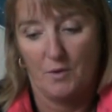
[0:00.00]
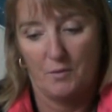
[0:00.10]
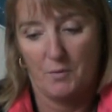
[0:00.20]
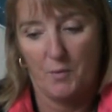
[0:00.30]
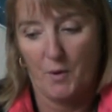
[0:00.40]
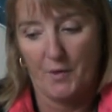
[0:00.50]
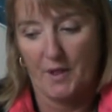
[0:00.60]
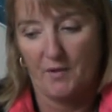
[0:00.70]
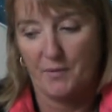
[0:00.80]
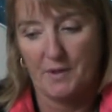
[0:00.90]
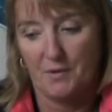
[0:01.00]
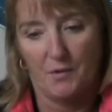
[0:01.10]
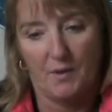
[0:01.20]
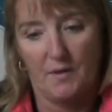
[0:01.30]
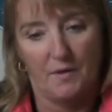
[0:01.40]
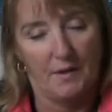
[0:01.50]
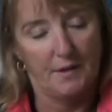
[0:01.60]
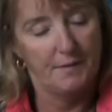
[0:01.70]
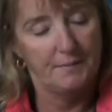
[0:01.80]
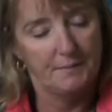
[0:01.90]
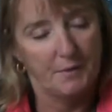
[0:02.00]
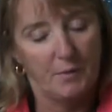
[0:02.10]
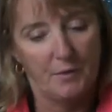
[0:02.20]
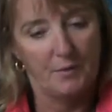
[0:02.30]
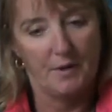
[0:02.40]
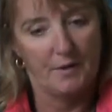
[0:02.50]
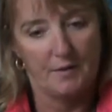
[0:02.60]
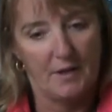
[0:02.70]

we won't get it if we don't do anything. We won't get